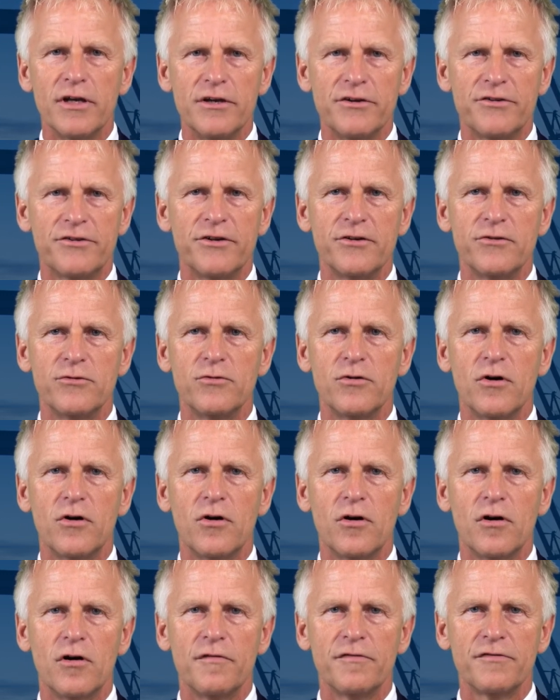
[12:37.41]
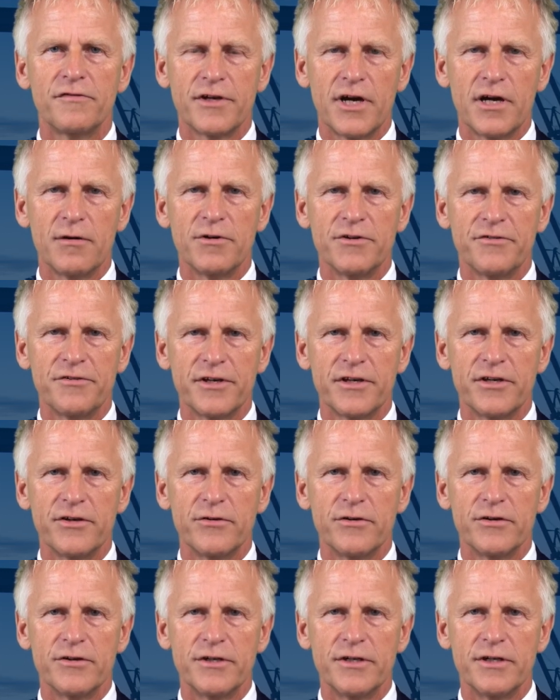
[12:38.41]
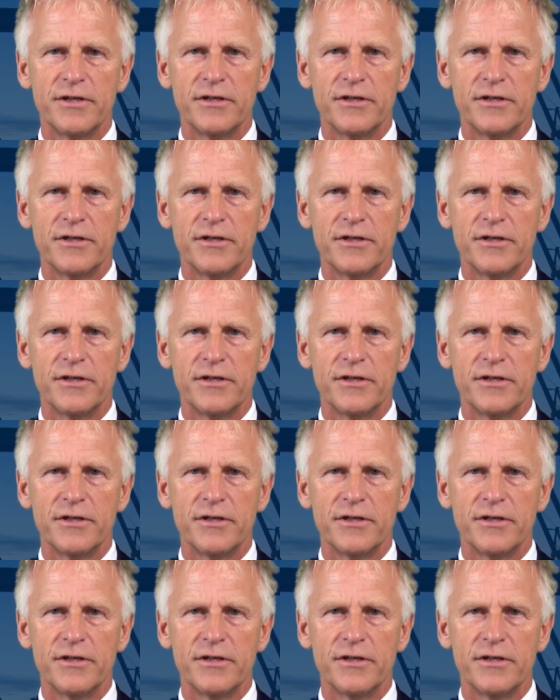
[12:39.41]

issue of cybersecurity.